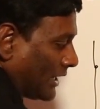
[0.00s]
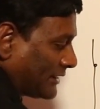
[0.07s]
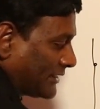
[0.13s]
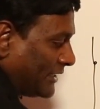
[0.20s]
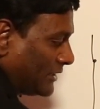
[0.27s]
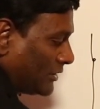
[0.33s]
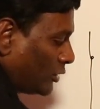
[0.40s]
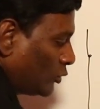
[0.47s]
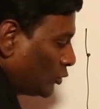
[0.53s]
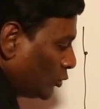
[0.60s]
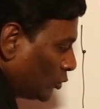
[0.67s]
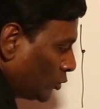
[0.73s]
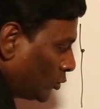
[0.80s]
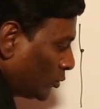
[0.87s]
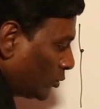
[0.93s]
theta 2
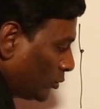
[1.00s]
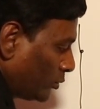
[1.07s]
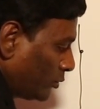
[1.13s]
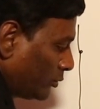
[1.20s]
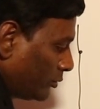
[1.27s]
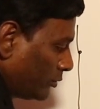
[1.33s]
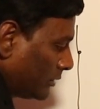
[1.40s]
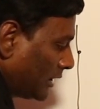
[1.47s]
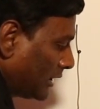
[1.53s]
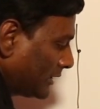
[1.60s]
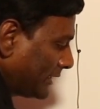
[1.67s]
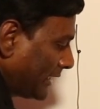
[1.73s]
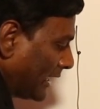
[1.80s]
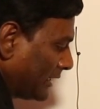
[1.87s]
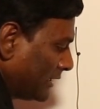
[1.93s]
or
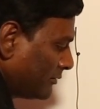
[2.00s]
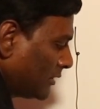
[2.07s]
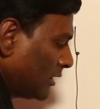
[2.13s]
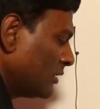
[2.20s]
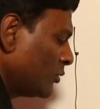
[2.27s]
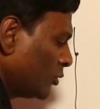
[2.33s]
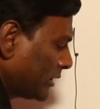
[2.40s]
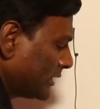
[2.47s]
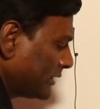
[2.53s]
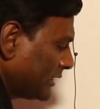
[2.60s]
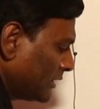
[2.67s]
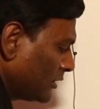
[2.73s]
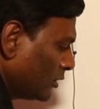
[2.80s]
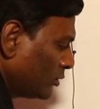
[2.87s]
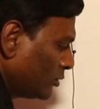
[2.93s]
tan,
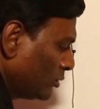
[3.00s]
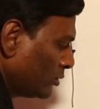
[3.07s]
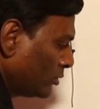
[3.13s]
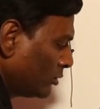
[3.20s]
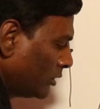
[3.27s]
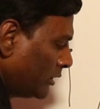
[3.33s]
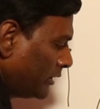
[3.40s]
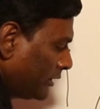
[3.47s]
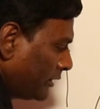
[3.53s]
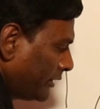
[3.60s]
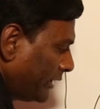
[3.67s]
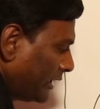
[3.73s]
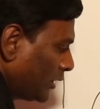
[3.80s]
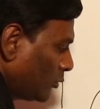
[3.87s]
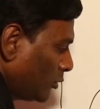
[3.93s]
theta 2
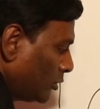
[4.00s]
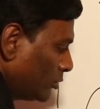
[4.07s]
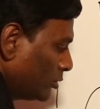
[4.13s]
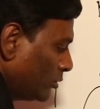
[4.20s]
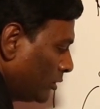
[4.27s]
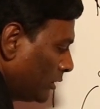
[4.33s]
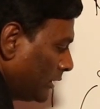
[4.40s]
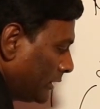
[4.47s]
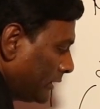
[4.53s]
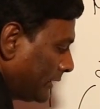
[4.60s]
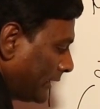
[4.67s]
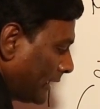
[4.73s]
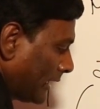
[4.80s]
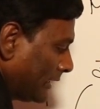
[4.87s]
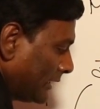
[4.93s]
equal to
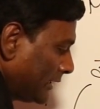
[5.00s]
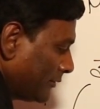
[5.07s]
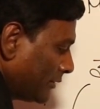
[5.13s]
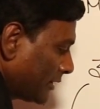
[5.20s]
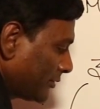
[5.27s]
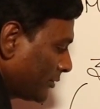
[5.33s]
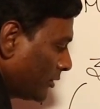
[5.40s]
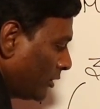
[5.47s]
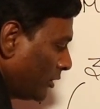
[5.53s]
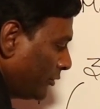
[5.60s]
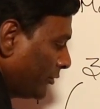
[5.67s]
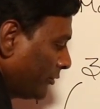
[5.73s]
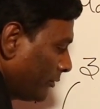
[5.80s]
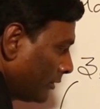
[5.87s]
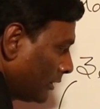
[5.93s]
tan inverse of
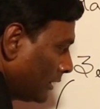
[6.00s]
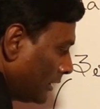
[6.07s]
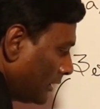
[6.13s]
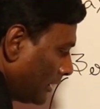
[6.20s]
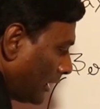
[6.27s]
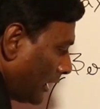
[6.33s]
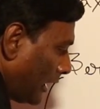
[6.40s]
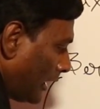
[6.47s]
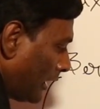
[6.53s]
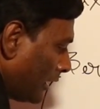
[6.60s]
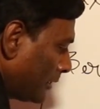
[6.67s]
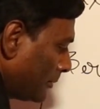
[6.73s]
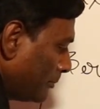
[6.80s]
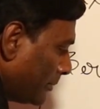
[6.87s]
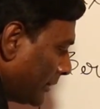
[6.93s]

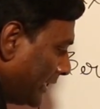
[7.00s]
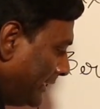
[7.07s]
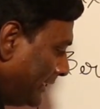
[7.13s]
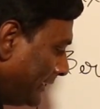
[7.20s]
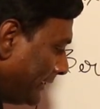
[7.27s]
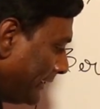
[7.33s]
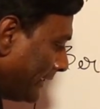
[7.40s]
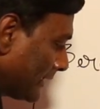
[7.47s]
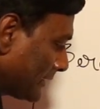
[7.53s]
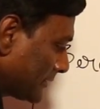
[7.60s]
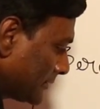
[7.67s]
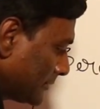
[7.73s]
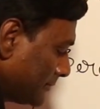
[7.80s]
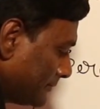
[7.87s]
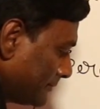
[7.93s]
r by
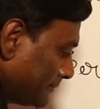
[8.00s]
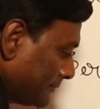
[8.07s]
x.